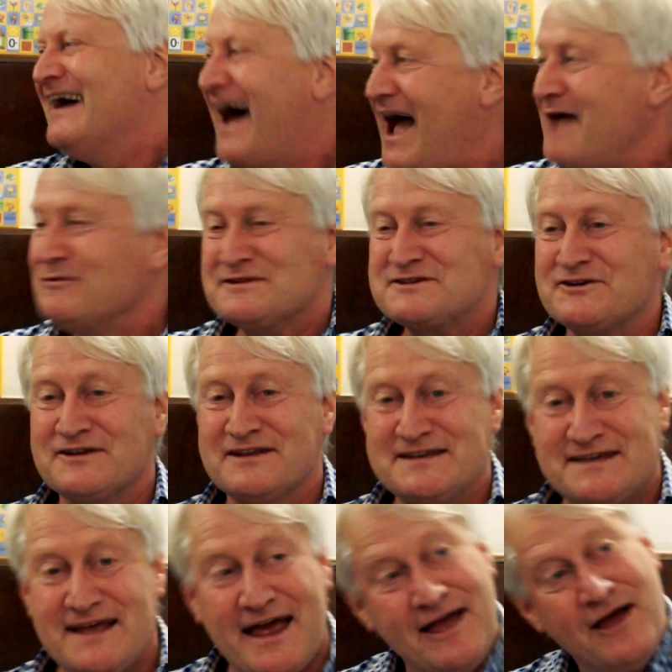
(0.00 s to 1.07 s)
I will certainly
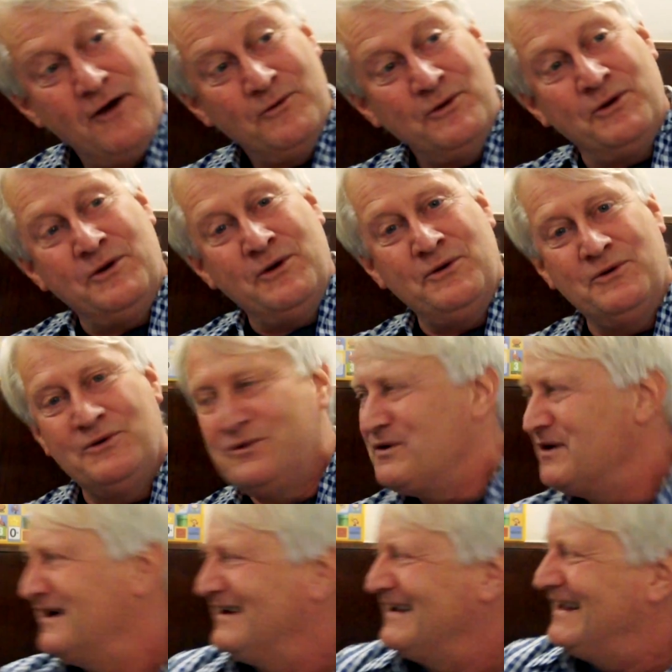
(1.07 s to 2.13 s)
say, woohoo!